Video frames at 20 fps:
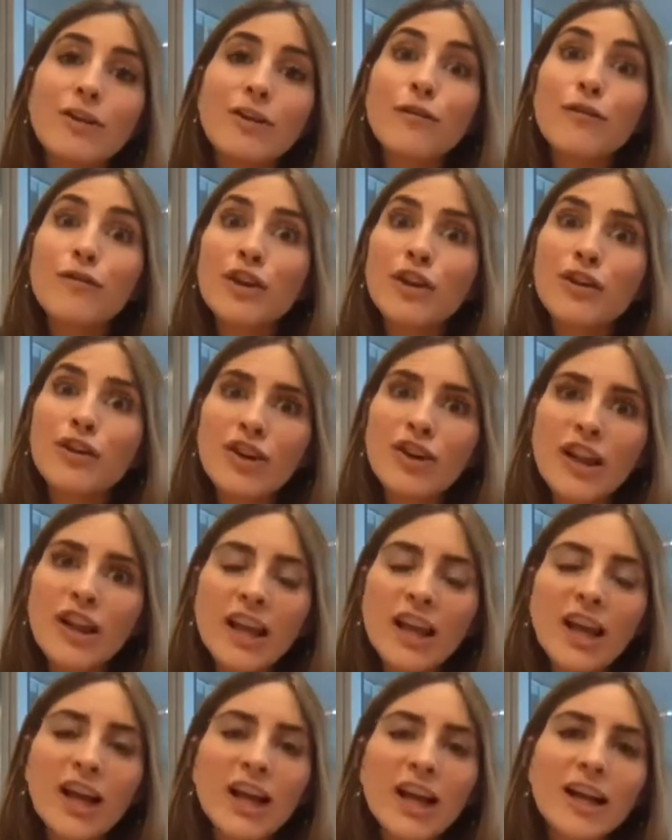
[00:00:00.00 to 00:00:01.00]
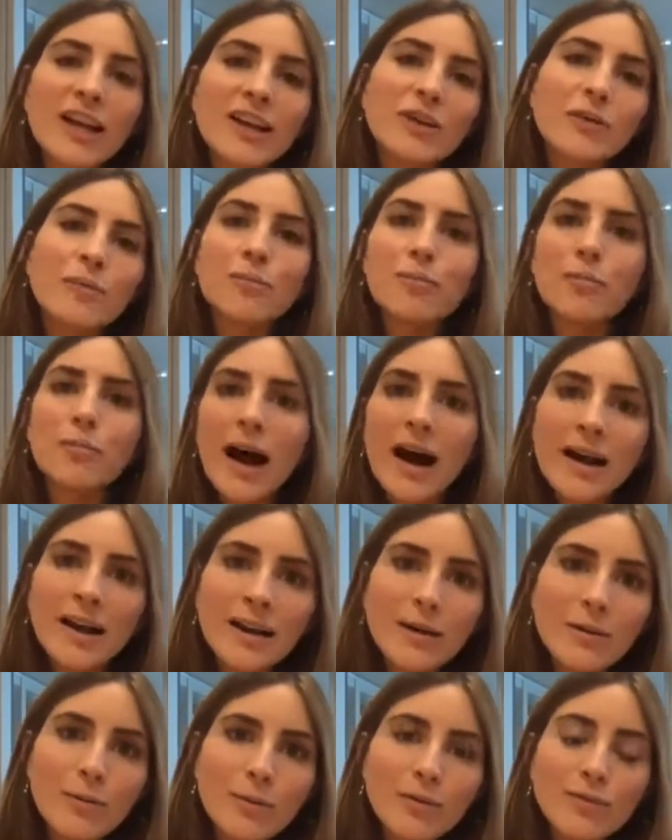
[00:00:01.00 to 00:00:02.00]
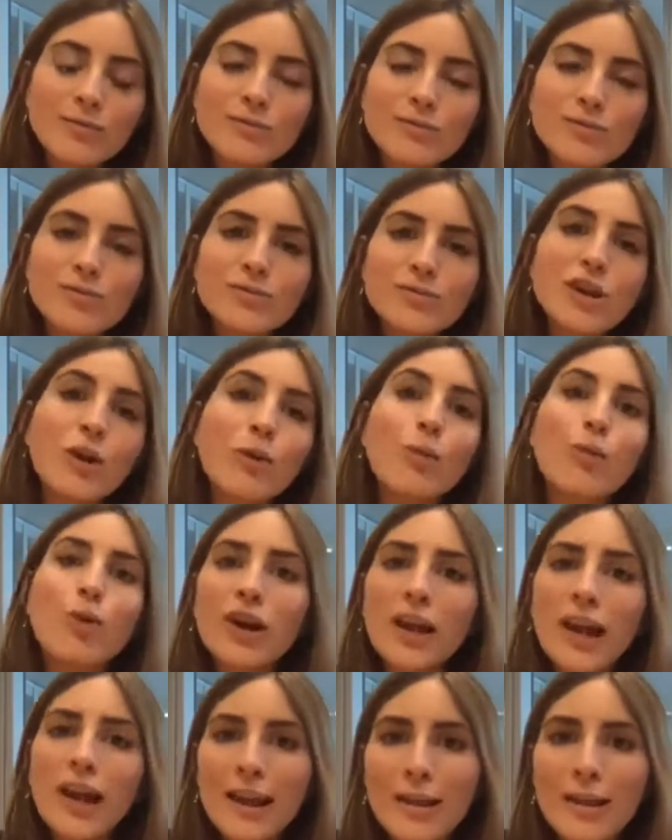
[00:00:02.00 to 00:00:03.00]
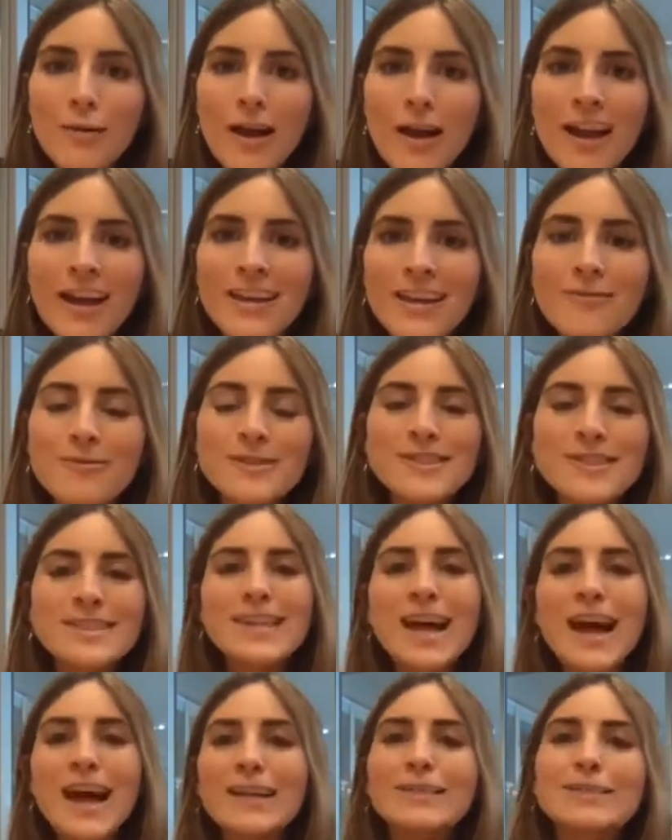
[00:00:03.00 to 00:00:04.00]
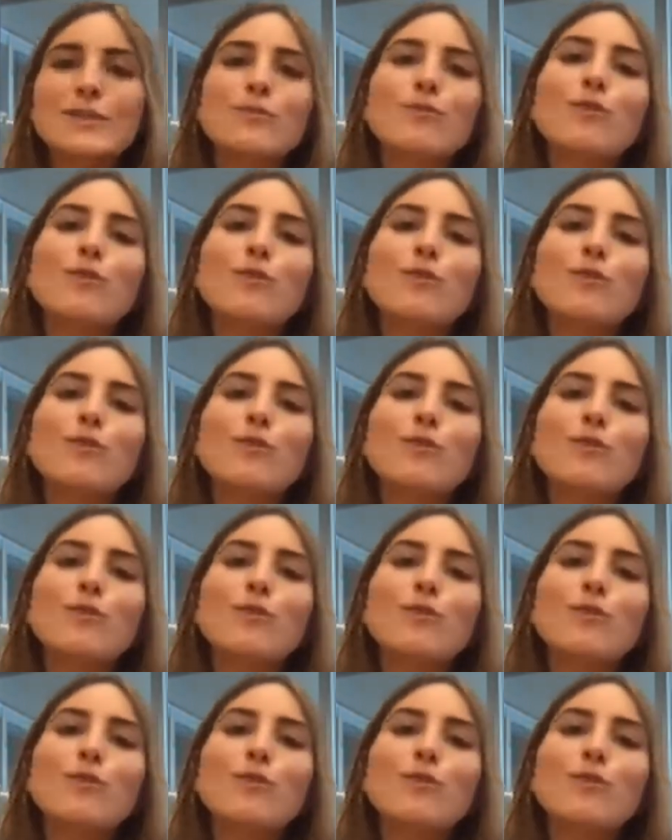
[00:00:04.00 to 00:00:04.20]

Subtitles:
you'll feel really good, your body will start working the way it was designed to,